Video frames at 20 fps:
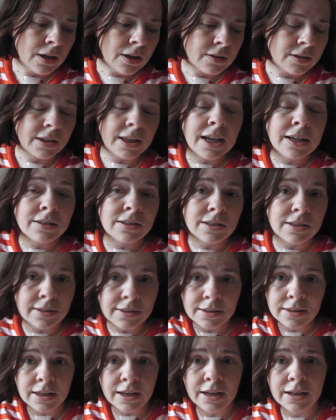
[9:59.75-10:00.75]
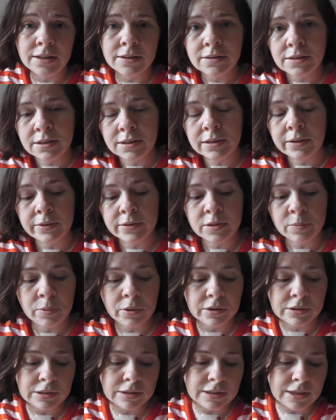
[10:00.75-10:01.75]
So that's a good thing. So there's lots of
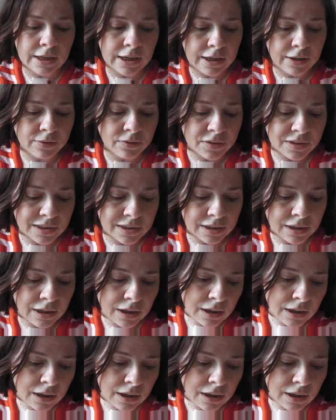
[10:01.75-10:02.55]
positives.